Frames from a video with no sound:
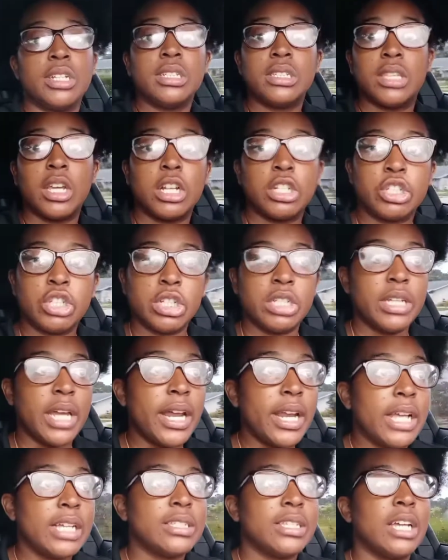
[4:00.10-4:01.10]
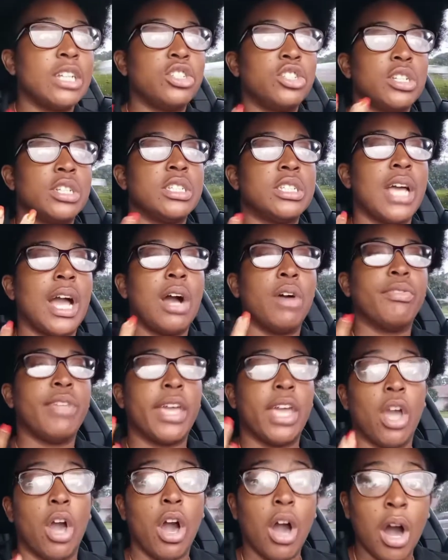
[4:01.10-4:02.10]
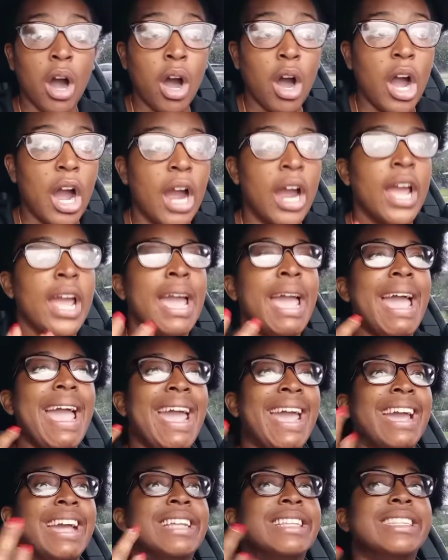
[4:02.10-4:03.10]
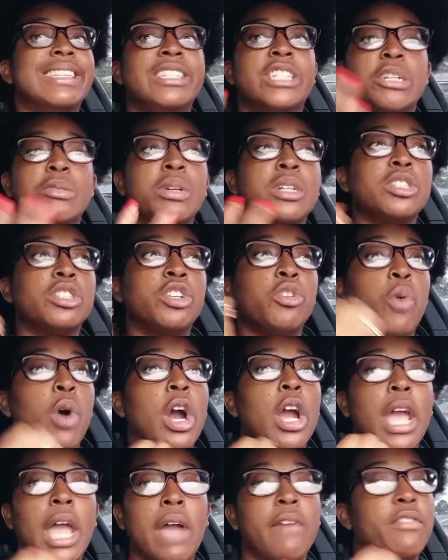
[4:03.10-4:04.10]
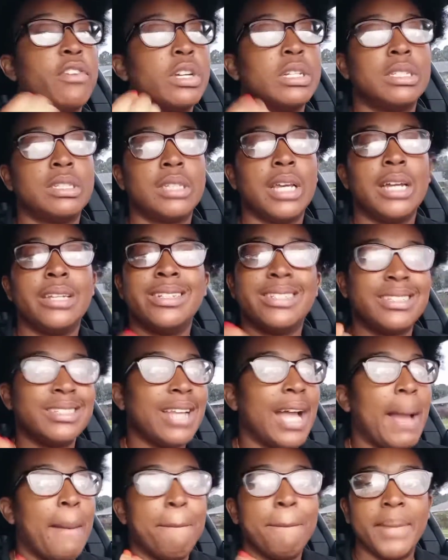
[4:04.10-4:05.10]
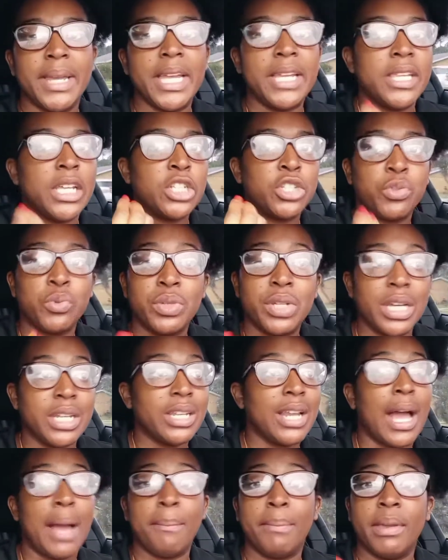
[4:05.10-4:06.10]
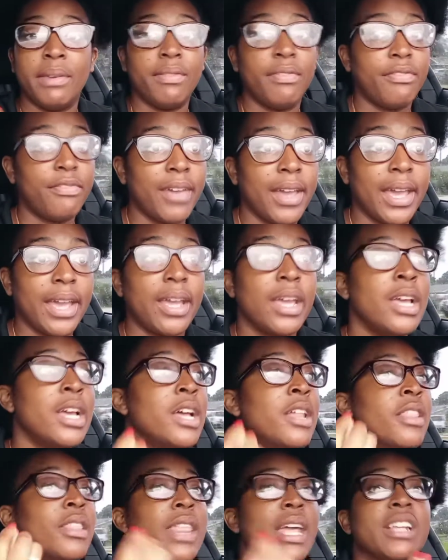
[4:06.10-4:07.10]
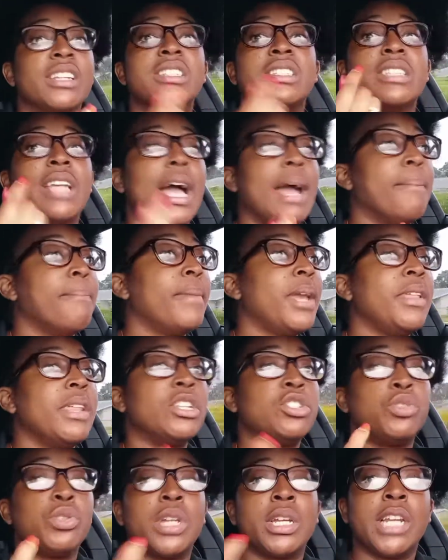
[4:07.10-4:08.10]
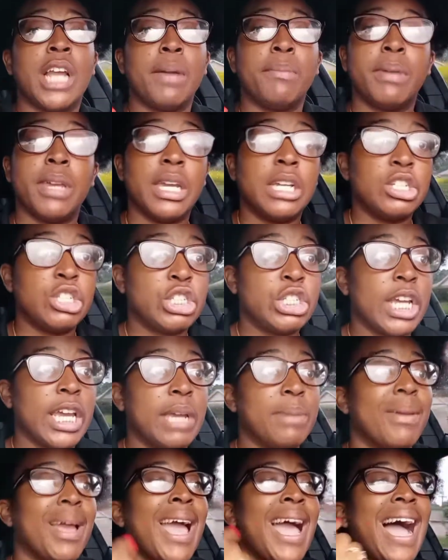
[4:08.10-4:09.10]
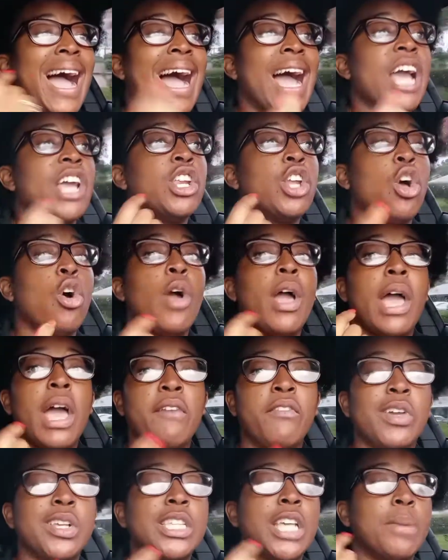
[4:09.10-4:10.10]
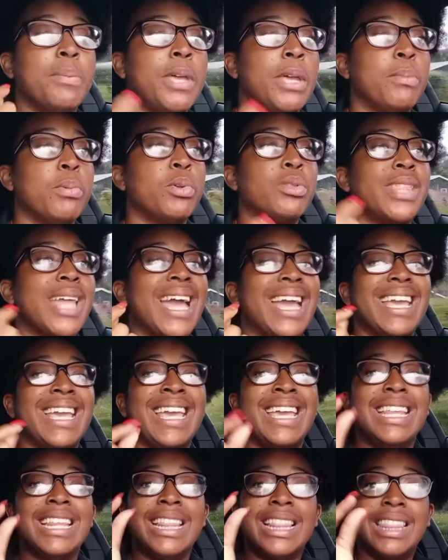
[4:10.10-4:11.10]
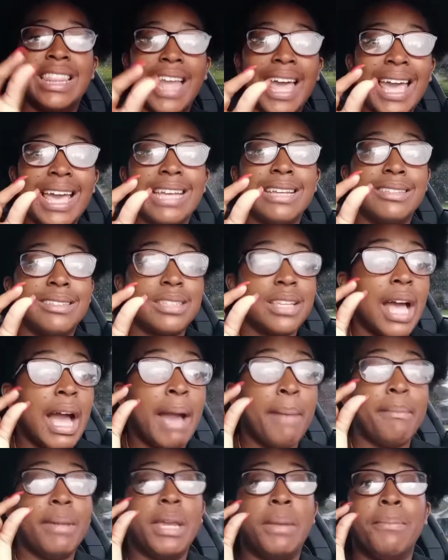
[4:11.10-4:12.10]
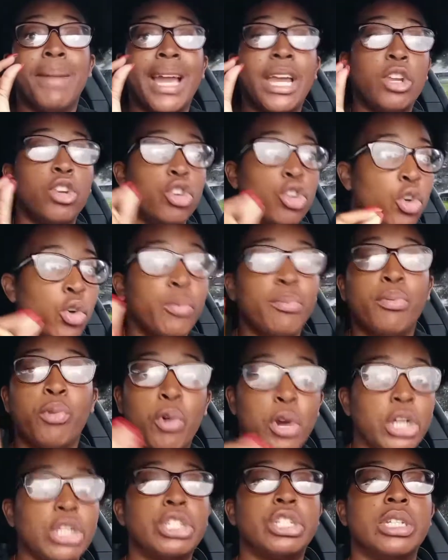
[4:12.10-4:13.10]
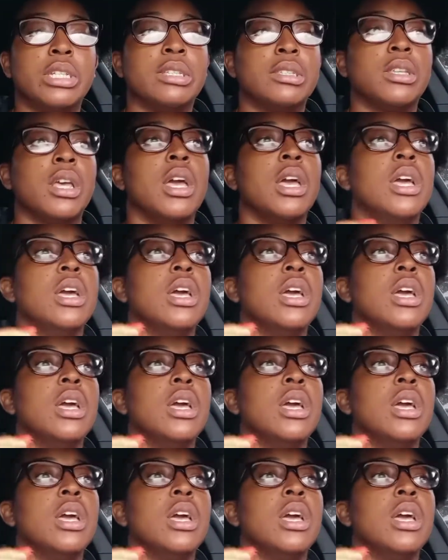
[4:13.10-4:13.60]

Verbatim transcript: just their genetics that's just how they are and just because you are heavier set does not mean that you cannot be fit that does not mean that you cannot be in shape i know heavier set people that eat less i mean minute portions